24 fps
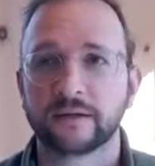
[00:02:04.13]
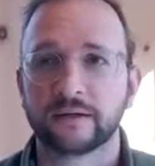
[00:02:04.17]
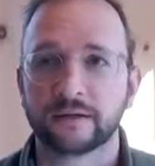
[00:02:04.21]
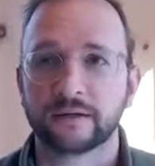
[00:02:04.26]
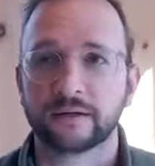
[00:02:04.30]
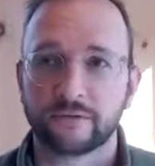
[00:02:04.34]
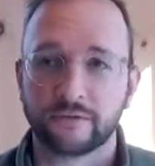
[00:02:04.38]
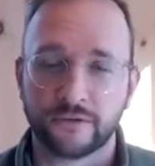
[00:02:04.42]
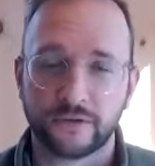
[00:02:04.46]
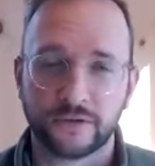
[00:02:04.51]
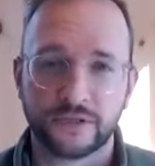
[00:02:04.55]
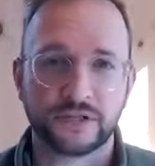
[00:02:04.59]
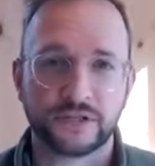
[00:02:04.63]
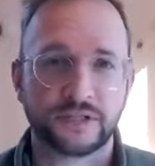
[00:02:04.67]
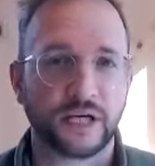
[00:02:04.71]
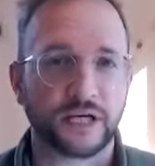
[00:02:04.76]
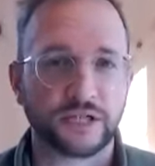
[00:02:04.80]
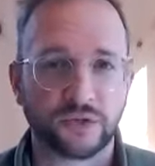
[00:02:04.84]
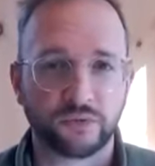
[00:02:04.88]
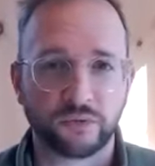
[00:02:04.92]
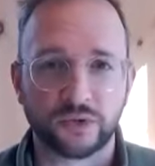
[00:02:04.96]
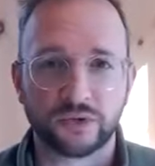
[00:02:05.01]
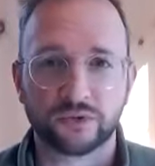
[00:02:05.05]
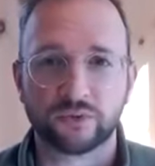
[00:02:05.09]
The first
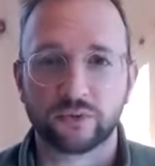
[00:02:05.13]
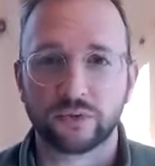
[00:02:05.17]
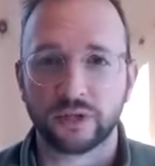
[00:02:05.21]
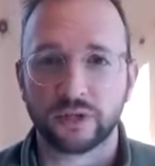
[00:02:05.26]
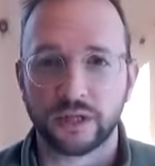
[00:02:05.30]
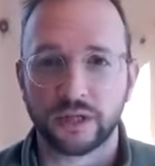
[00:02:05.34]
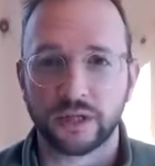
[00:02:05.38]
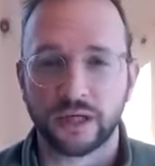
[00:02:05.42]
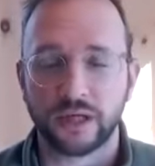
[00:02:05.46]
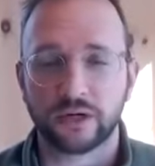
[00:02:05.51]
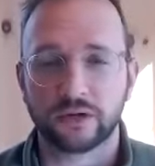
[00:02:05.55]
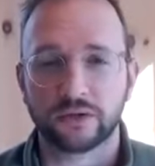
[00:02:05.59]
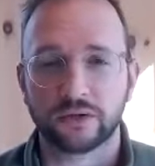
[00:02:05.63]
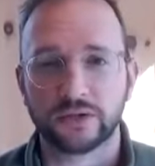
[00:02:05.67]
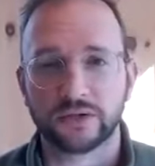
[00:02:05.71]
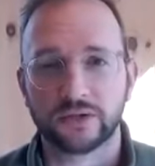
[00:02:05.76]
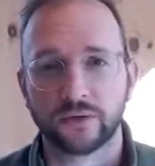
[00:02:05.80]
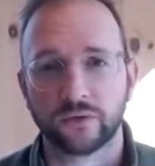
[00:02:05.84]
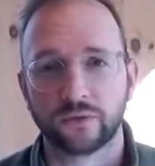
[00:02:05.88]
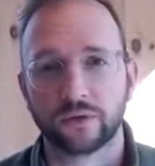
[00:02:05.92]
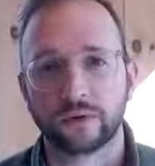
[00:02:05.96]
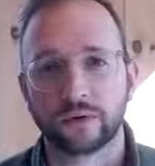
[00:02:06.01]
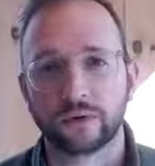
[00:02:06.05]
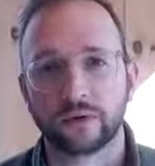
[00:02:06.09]
session was really geared
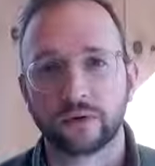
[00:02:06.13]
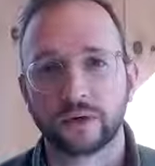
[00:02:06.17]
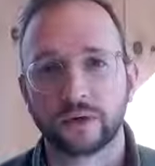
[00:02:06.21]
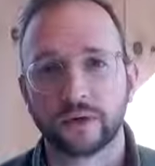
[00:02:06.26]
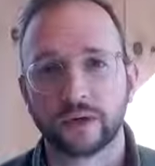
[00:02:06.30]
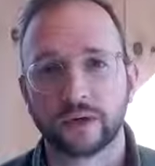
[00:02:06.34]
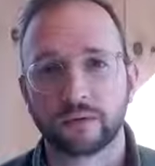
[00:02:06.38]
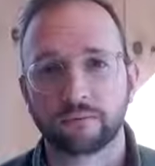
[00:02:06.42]
toward